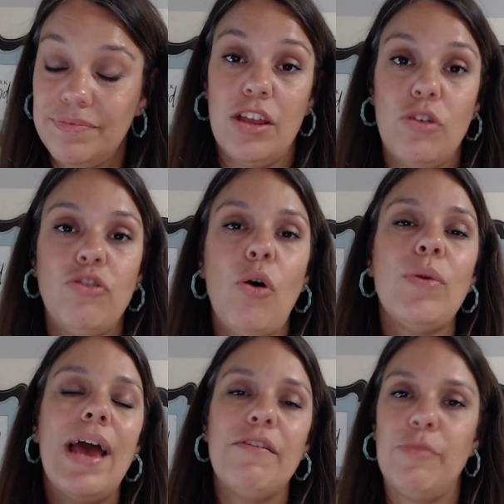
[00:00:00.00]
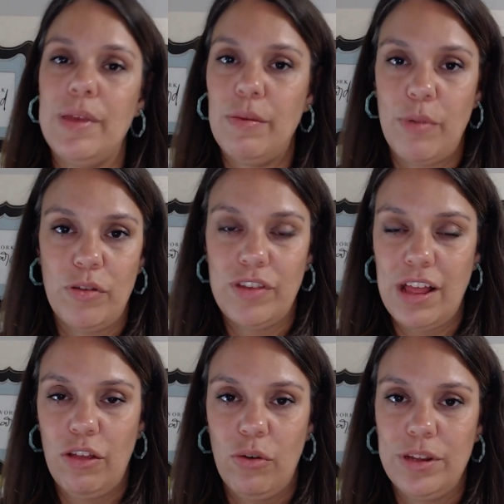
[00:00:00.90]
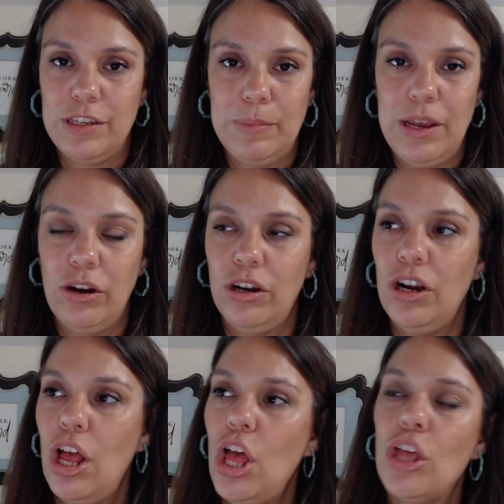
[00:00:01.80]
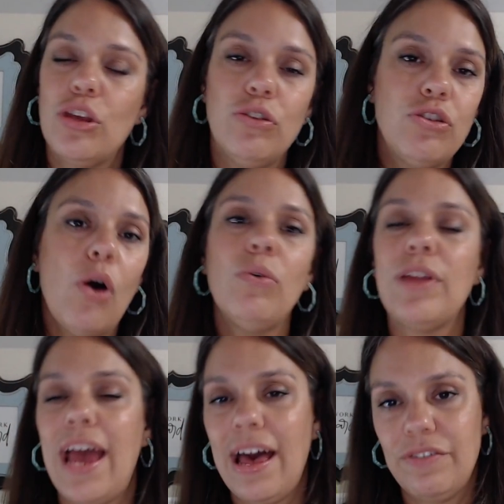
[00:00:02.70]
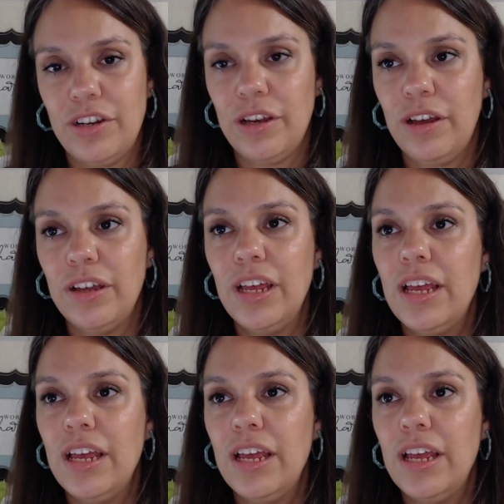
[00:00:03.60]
You don't have to be the most eloquent speaker. You don't have to